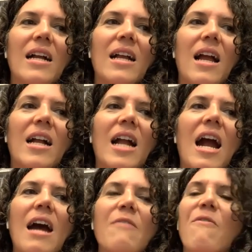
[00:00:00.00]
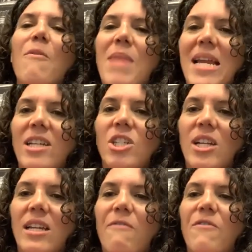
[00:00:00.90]
a
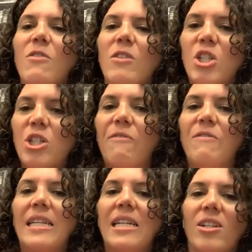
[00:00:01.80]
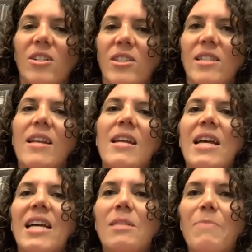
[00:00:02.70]
confirmation if you shift gears,
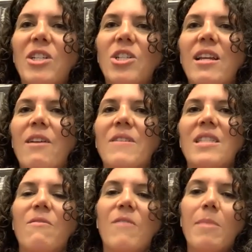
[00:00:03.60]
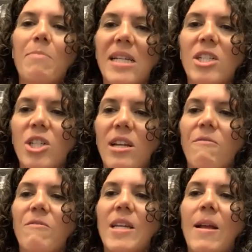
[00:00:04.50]
especially if it's a very big shift.
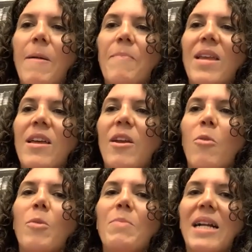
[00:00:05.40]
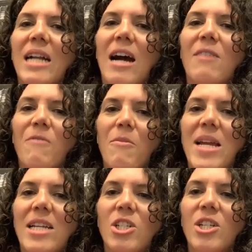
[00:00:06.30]
There will be a
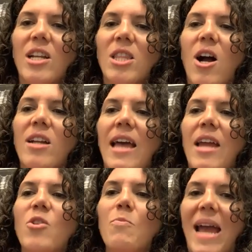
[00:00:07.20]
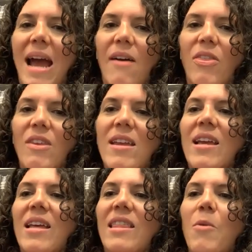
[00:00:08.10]
confirmation along that new path that
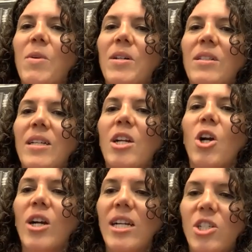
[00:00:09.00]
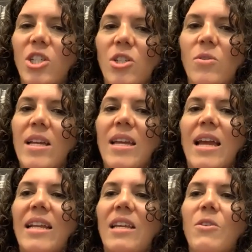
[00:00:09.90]
will encourage you and give
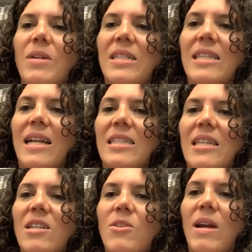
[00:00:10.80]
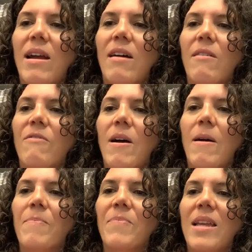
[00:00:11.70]
you a sense that you have
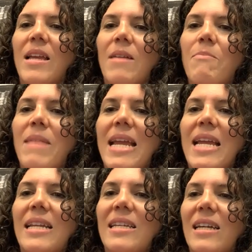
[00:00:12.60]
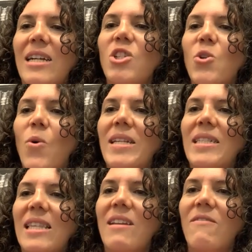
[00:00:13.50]
made a choice
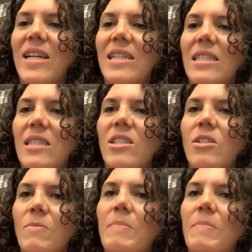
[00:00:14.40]
that advances you.